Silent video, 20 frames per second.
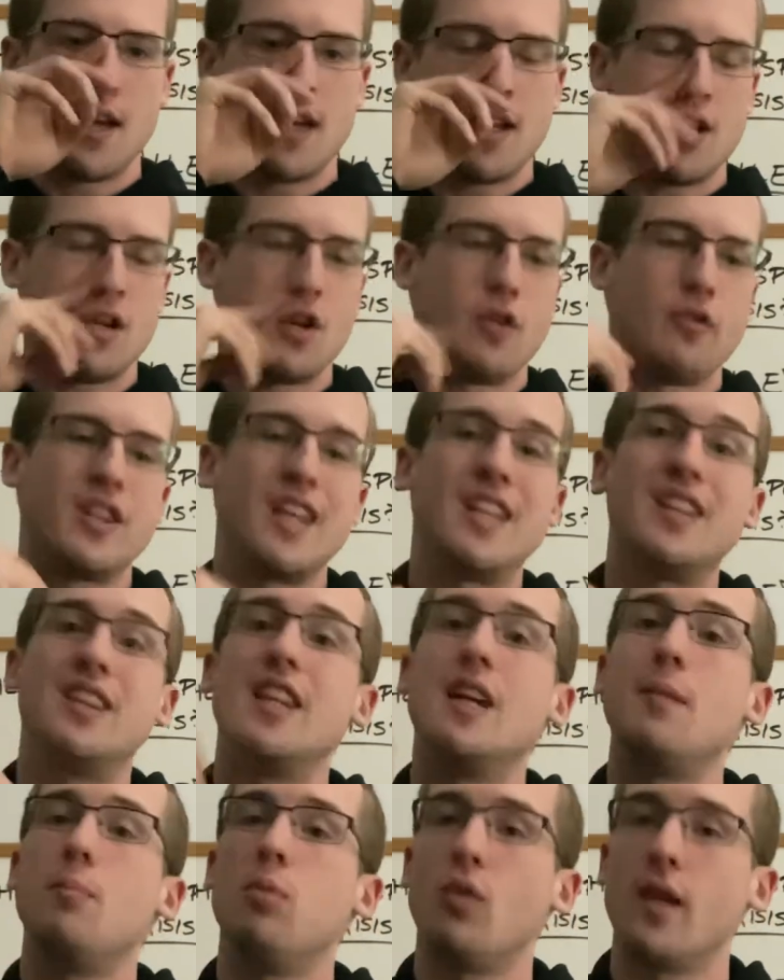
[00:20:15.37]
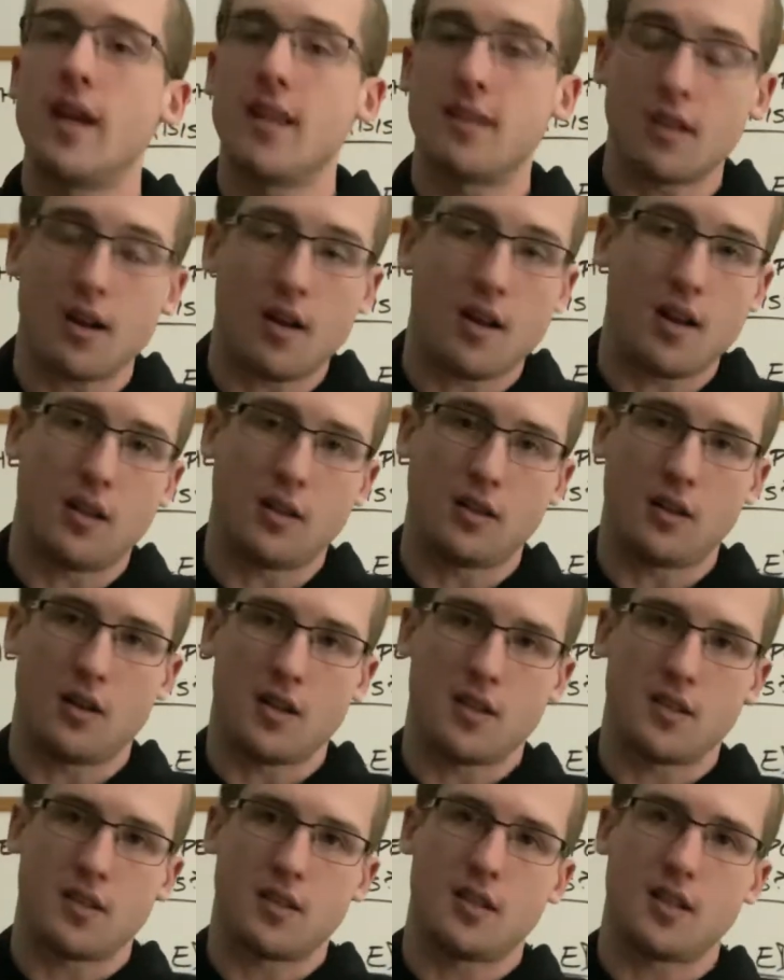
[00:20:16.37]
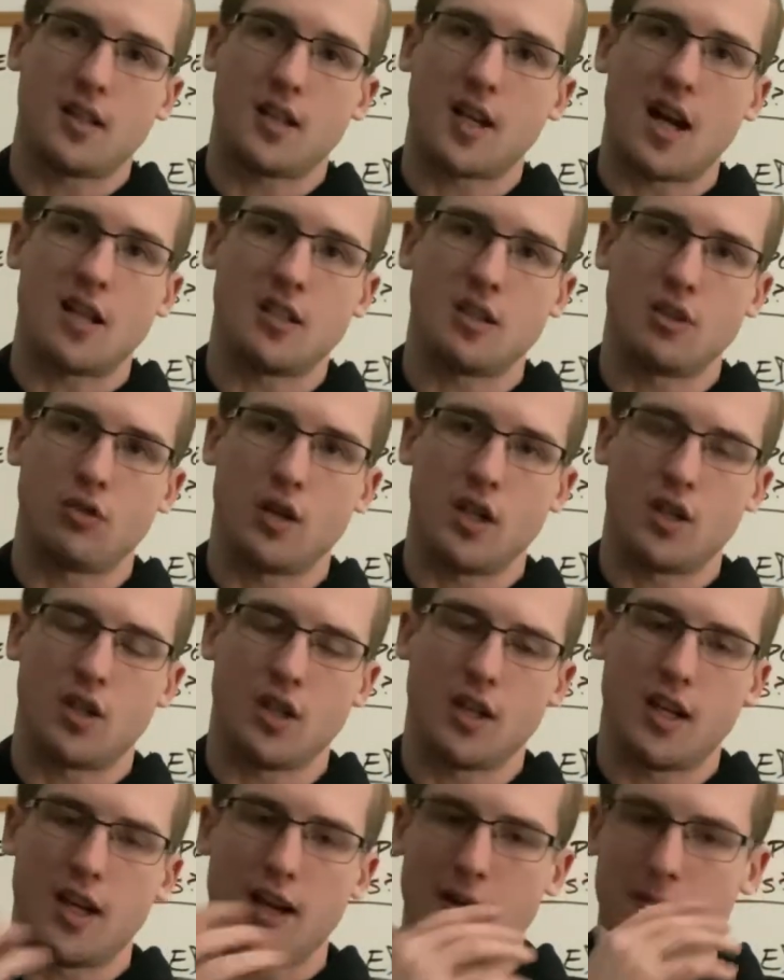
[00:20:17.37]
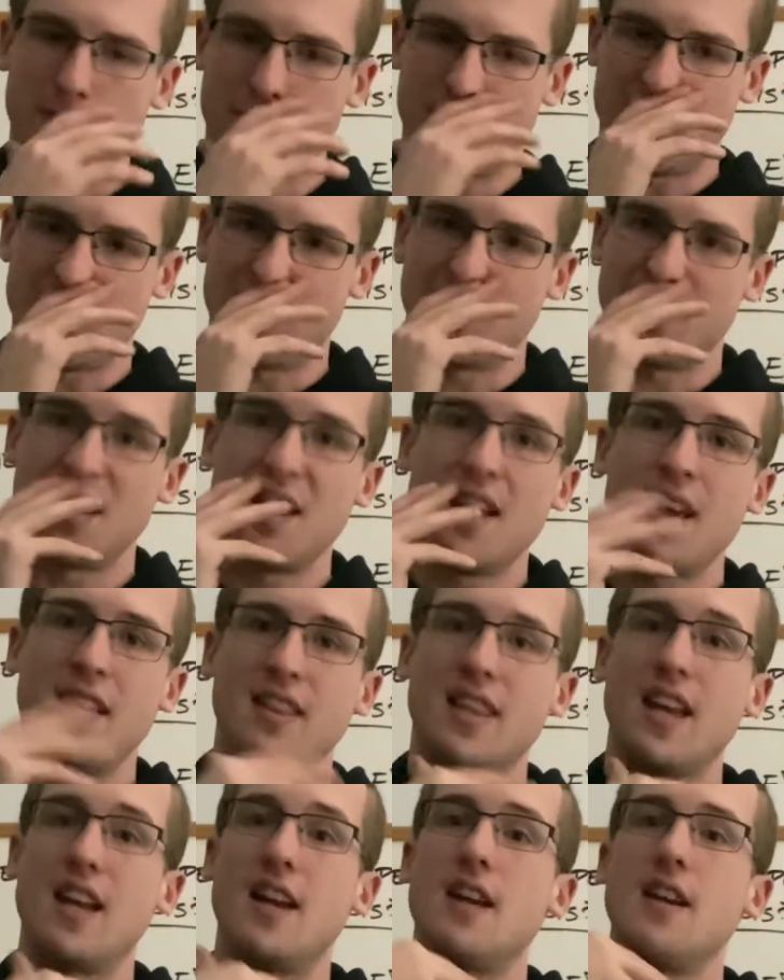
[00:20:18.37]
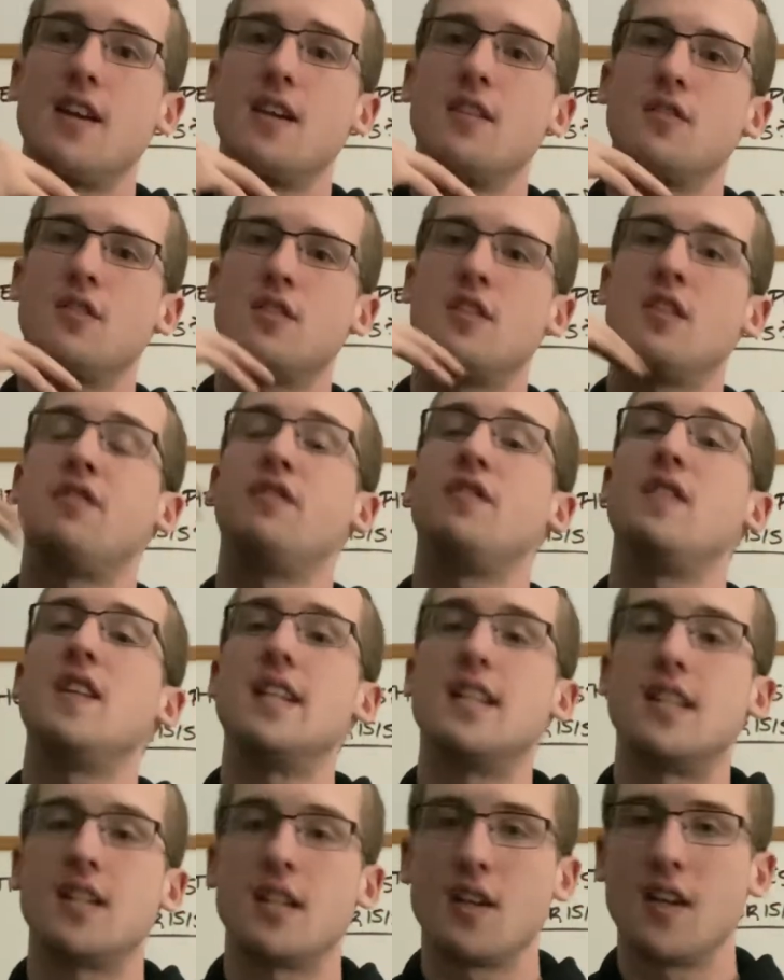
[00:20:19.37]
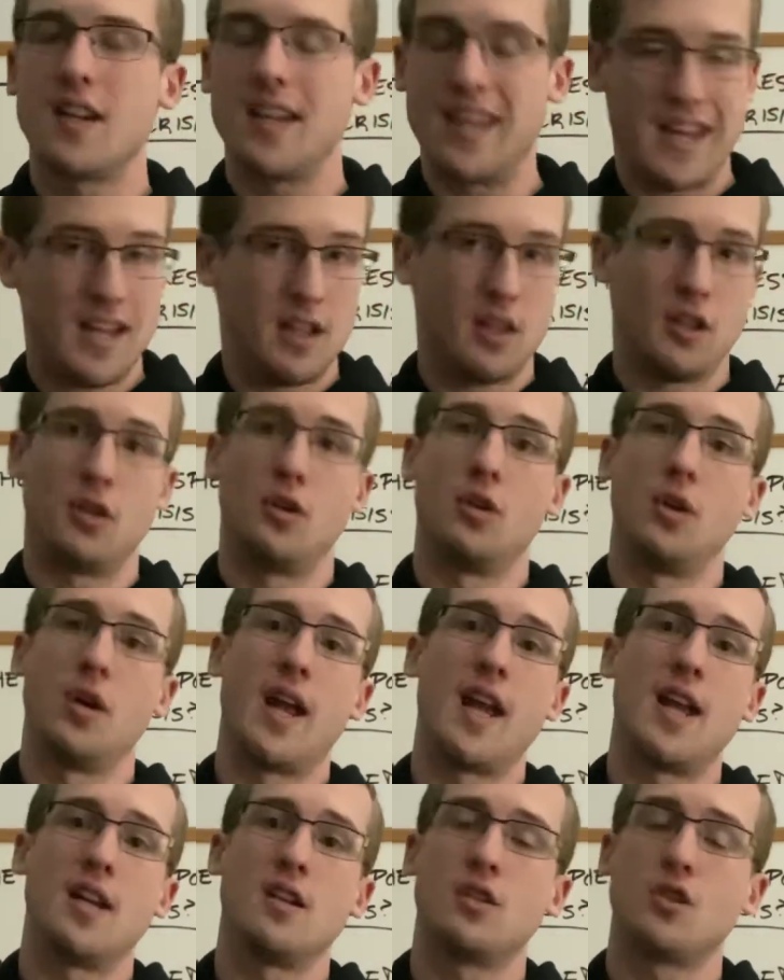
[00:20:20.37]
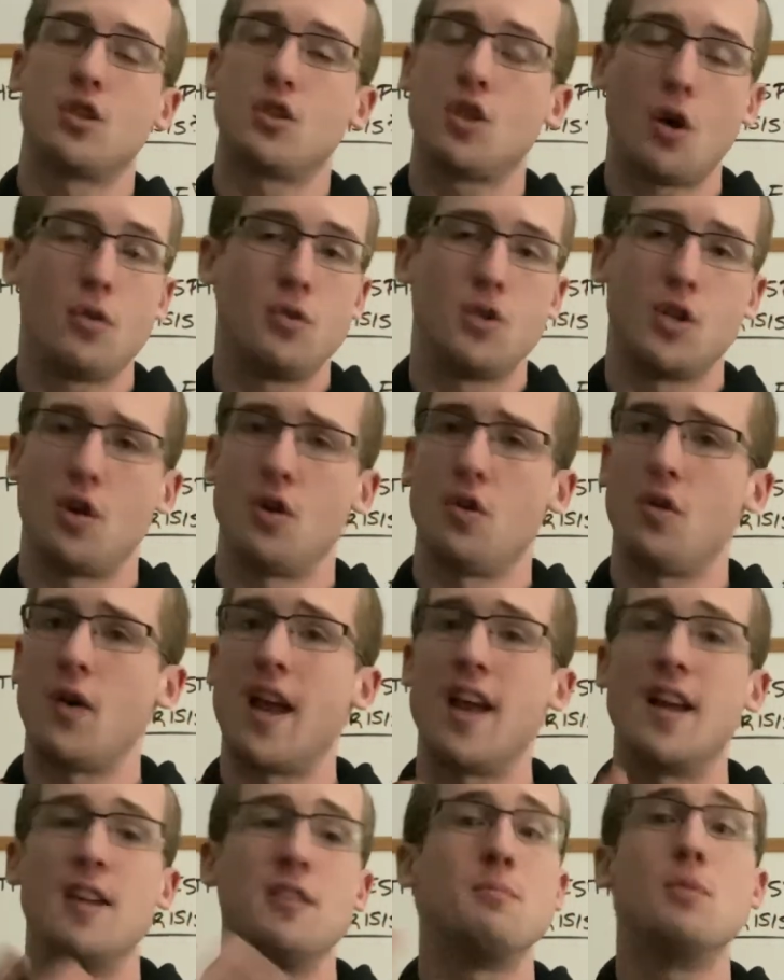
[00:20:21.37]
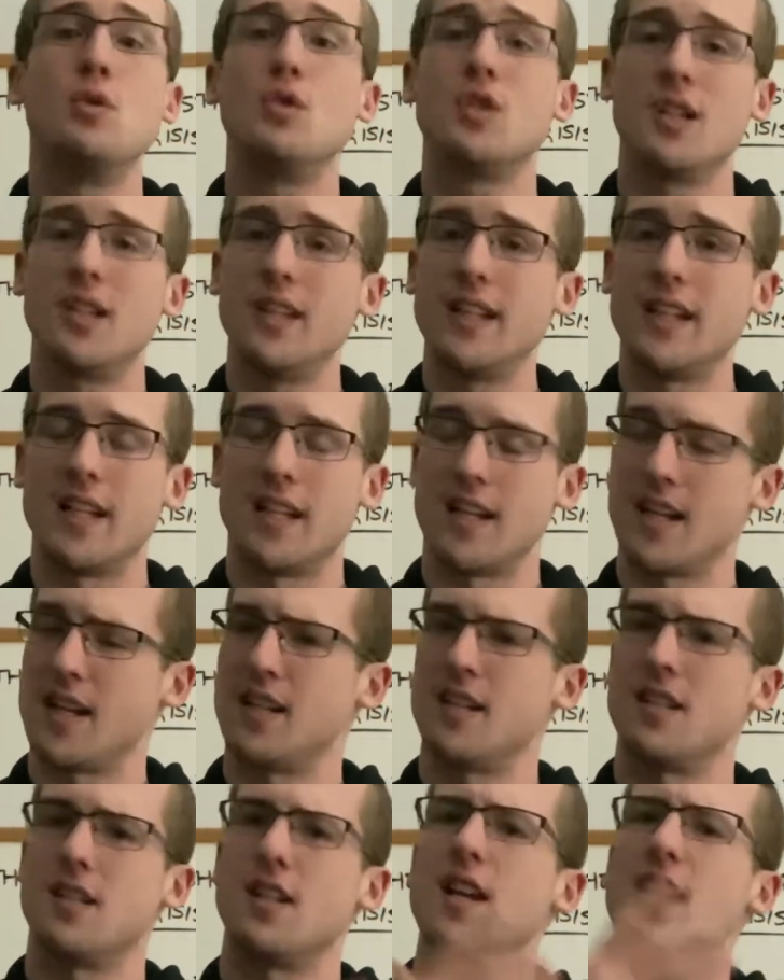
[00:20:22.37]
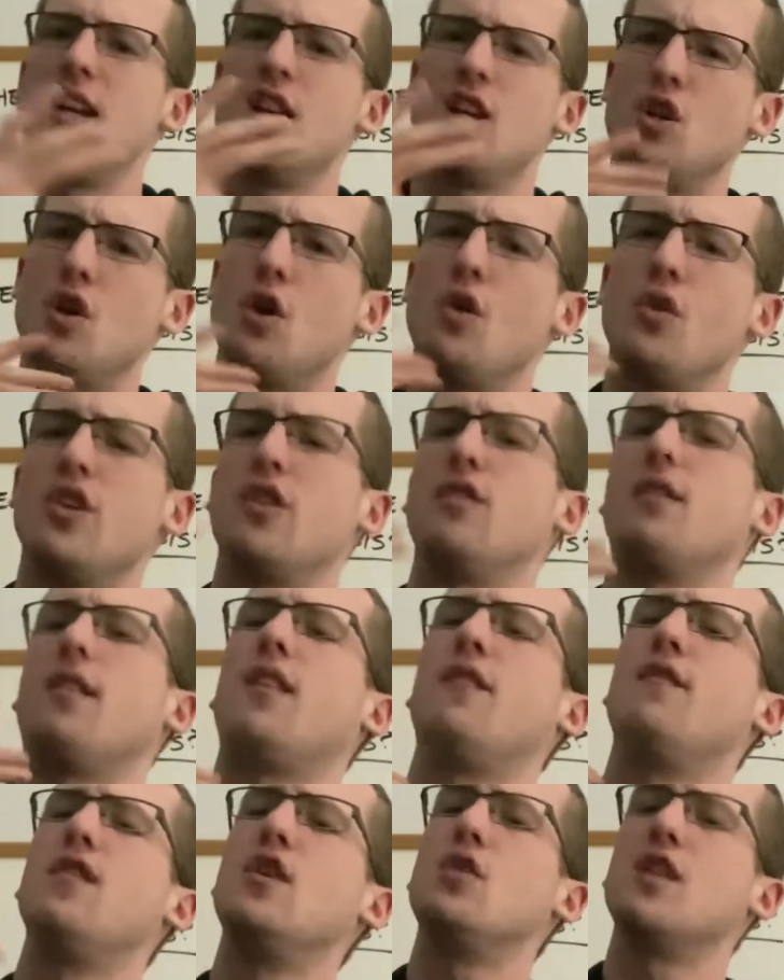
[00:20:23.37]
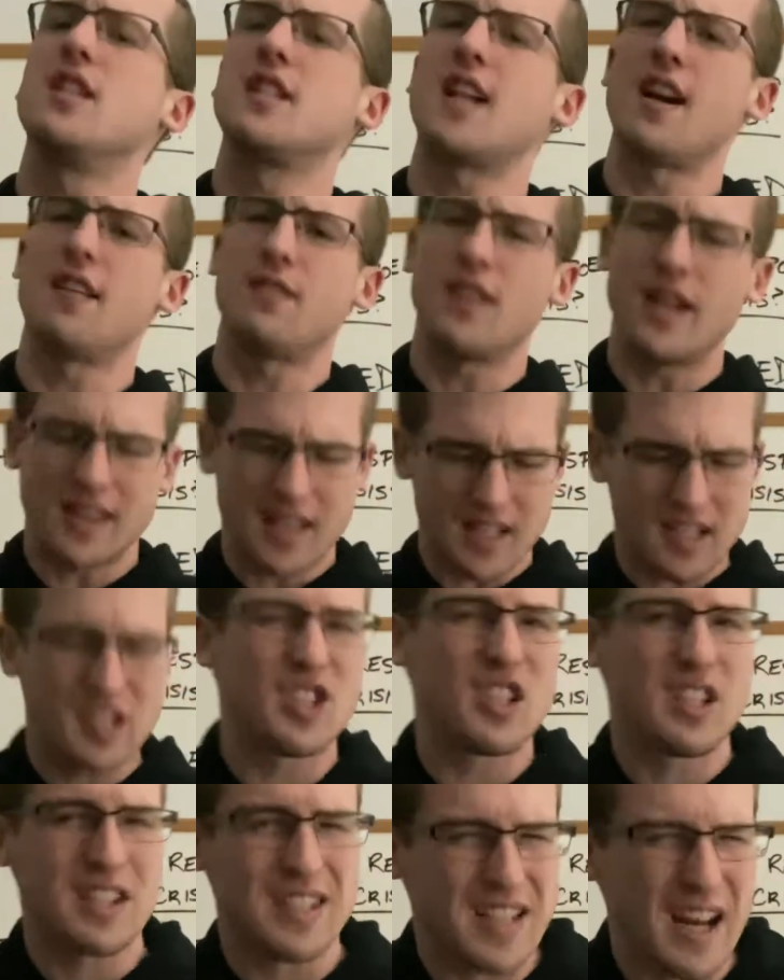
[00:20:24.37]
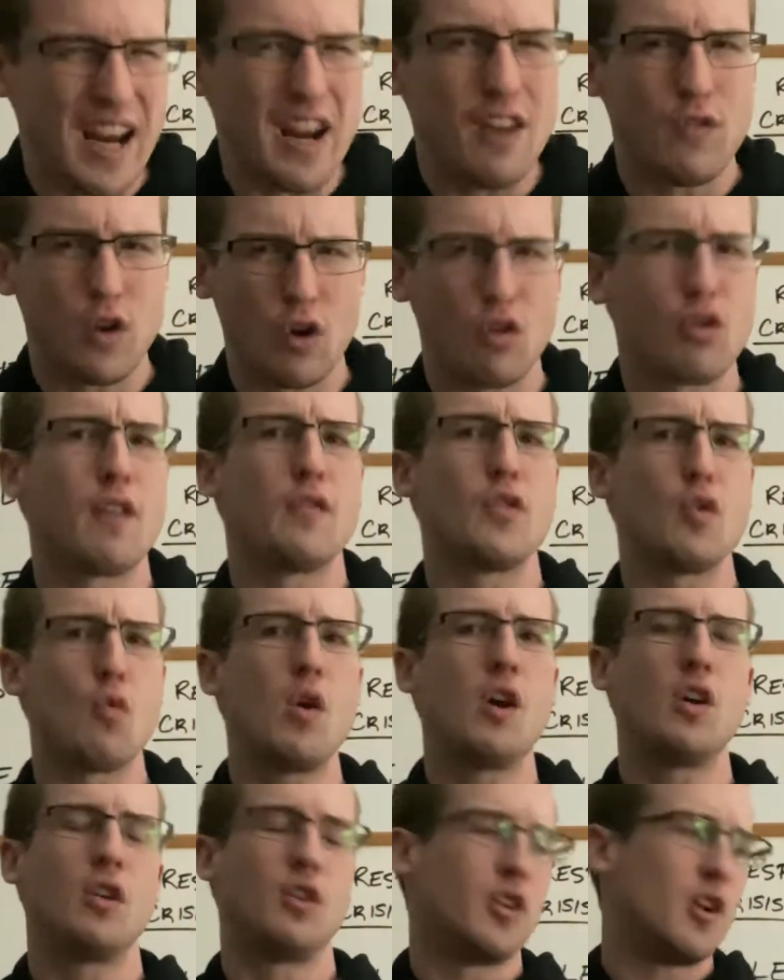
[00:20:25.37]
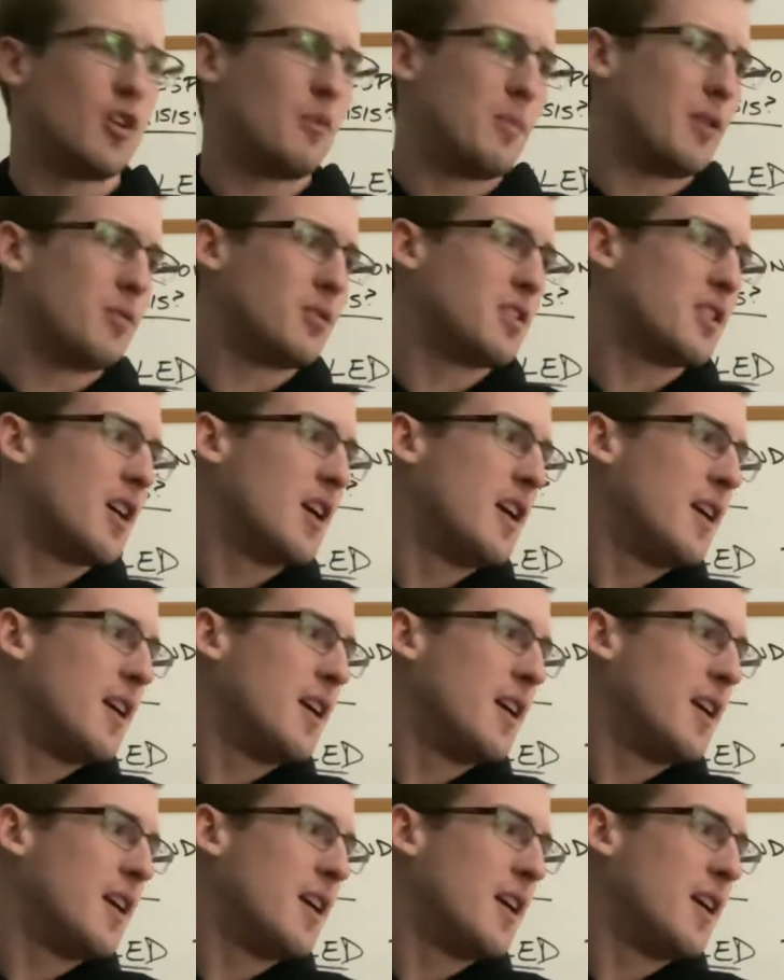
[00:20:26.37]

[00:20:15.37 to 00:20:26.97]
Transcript: You know, they liberate the Holocaust, the concentration camps, and they defeat Hitler and Tojo and Mussolini, and you know, they're viewed as kind of like this savior of the world almost.